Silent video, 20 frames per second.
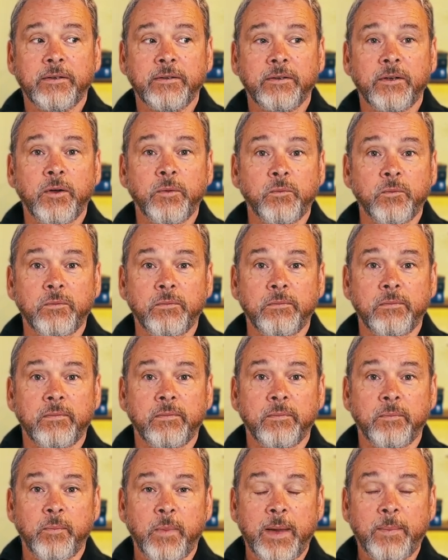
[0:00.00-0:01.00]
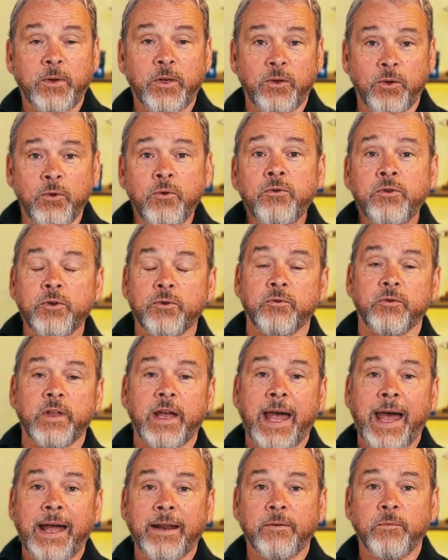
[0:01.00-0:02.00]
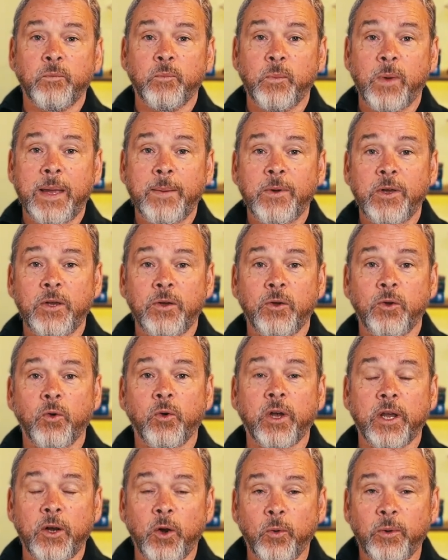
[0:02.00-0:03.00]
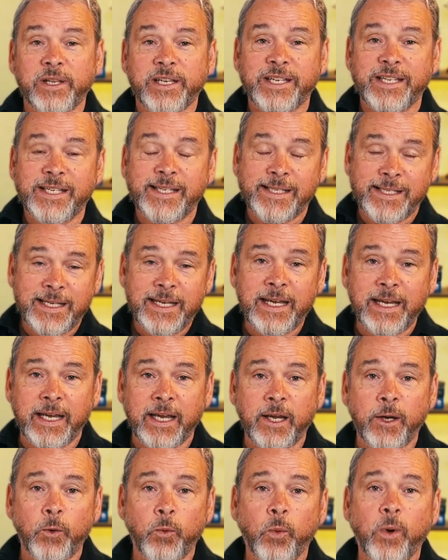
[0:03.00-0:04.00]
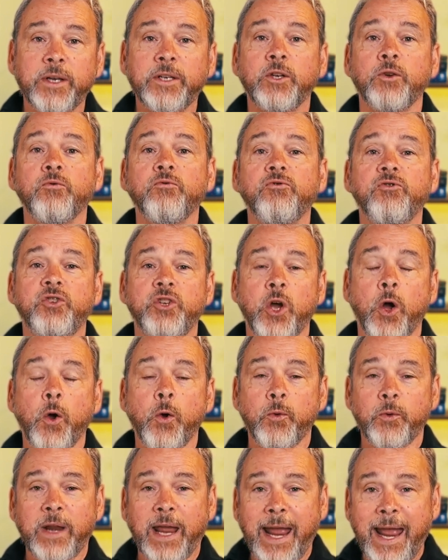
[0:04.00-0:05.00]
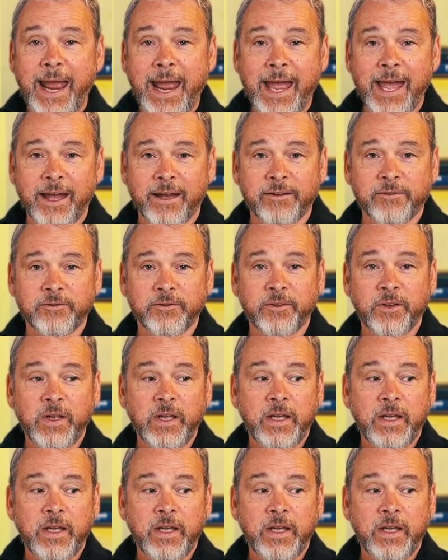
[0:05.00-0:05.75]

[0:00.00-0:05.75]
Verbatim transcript: Um, maybe you do that. Maybe you can only see what you don't have.